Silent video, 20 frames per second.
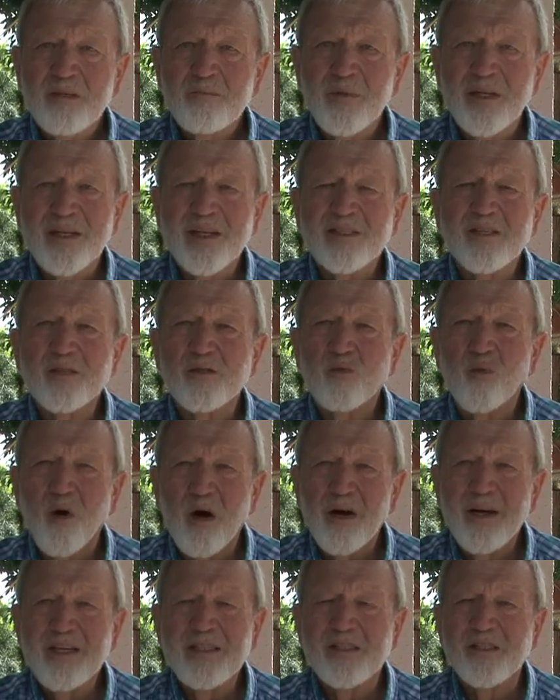But this is
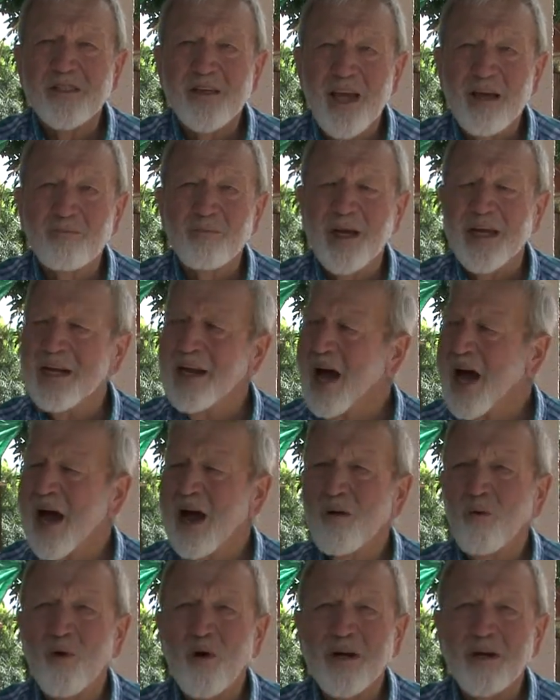where he sent me, and
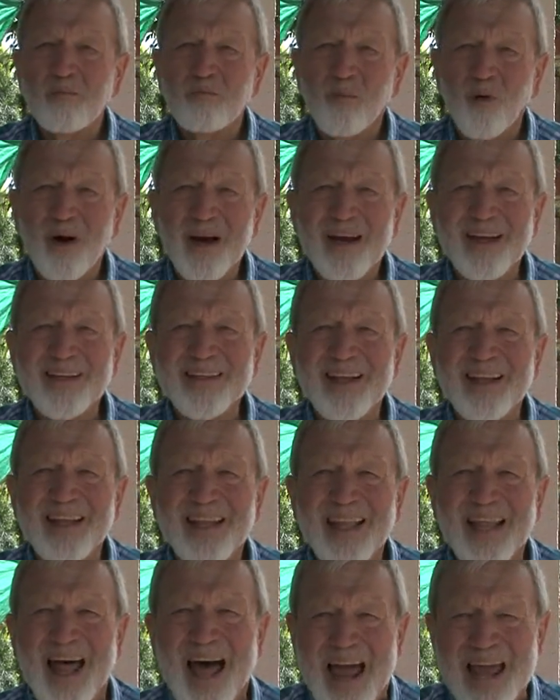I want to bring
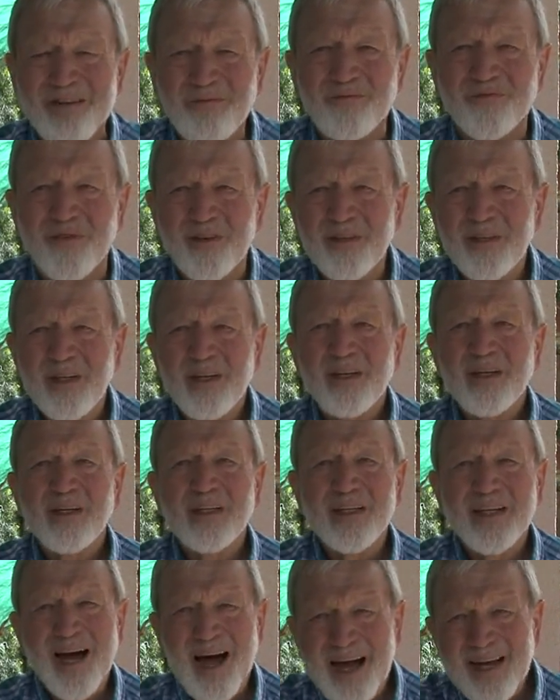life,
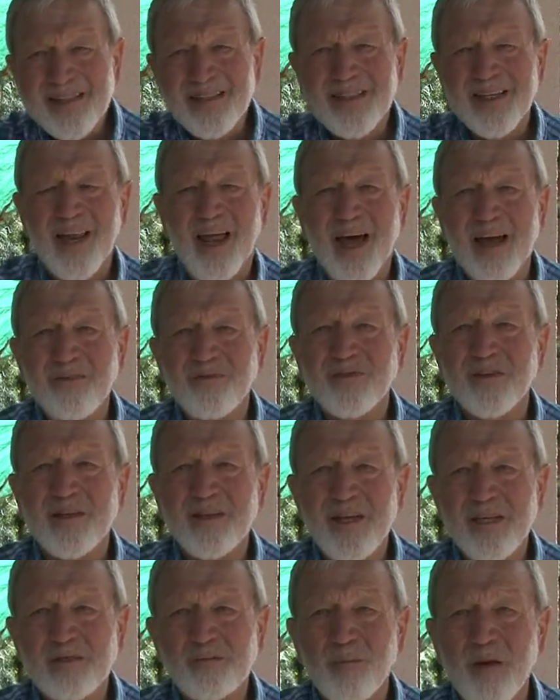God's life, to
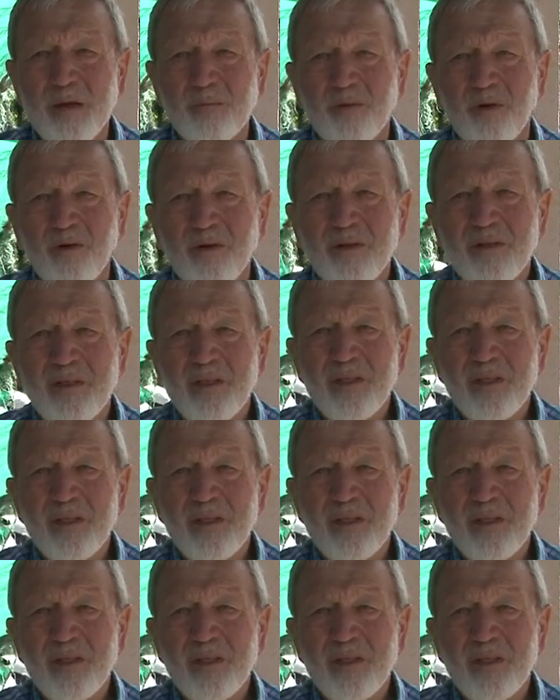these people.